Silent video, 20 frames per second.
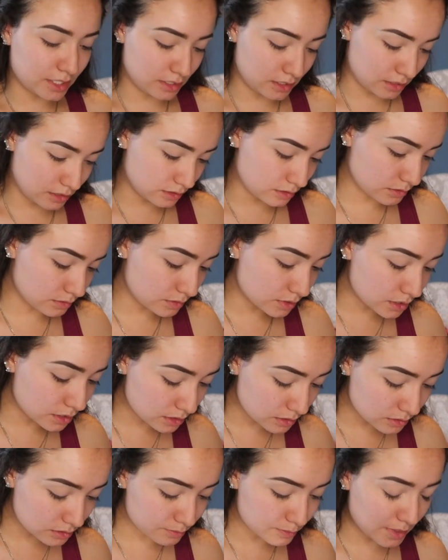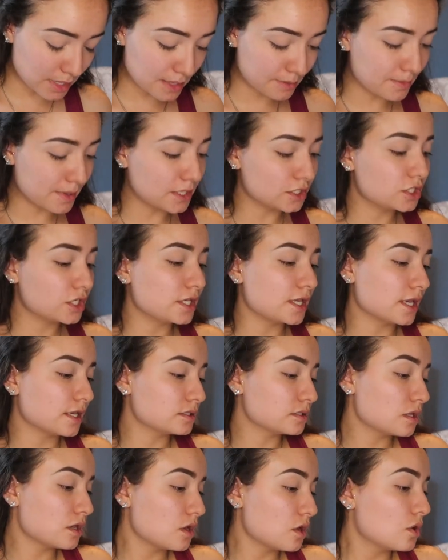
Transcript: I think this one that is Black Magic, yes.